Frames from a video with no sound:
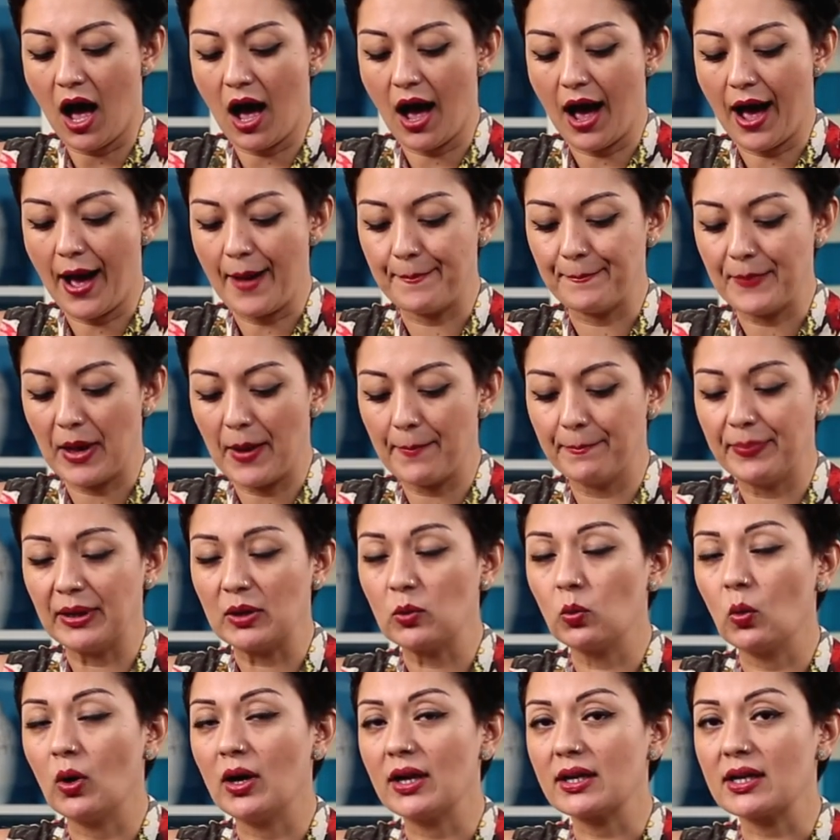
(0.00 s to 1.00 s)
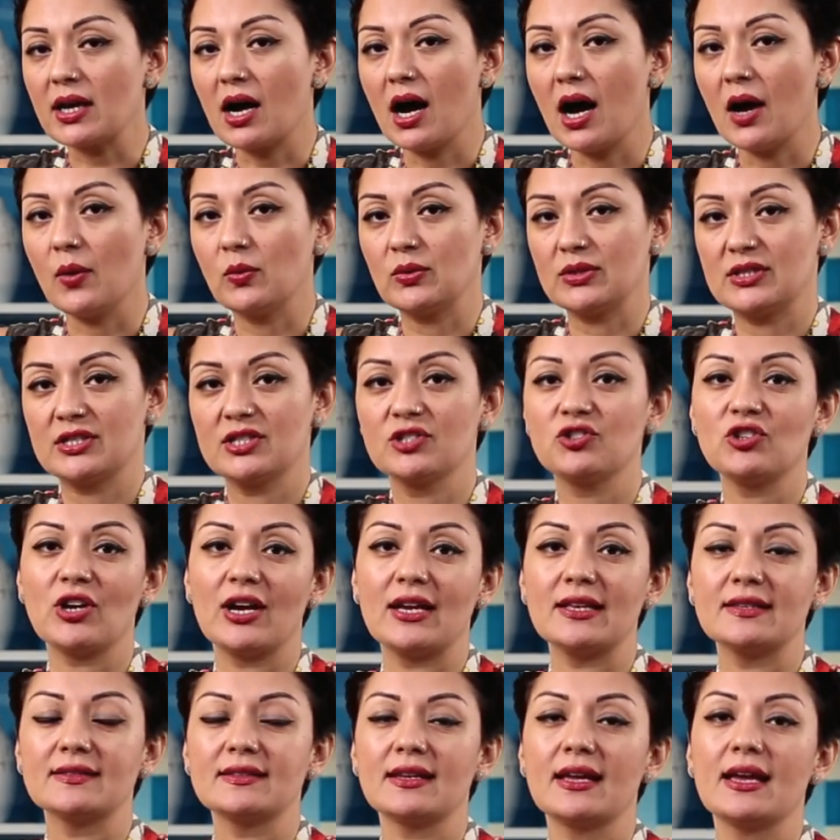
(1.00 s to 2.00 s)
But what I would
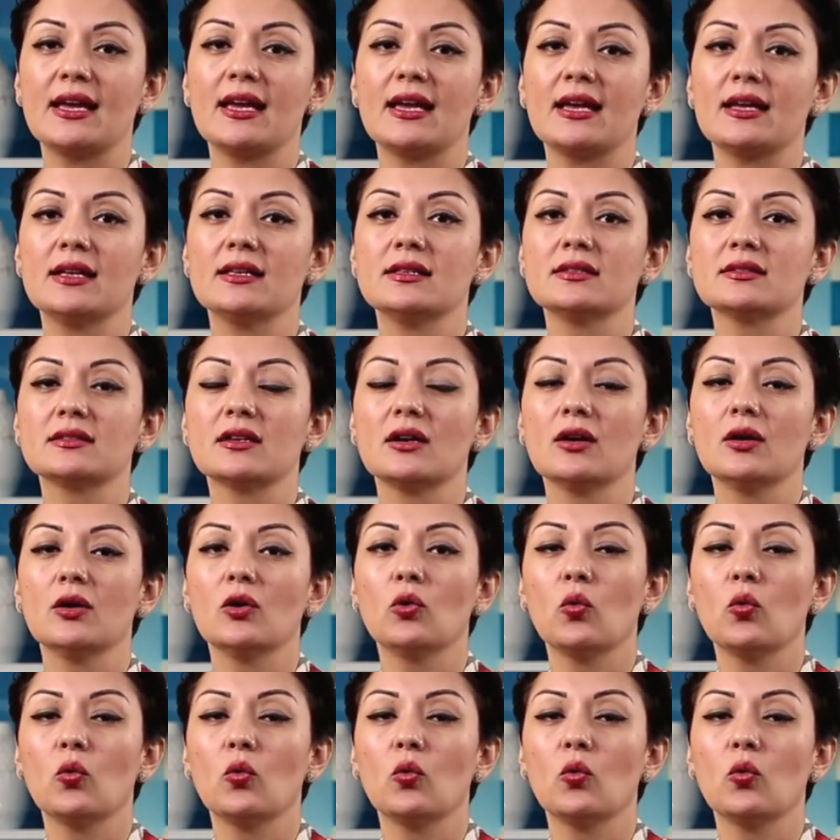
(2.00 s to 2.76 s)
suggest is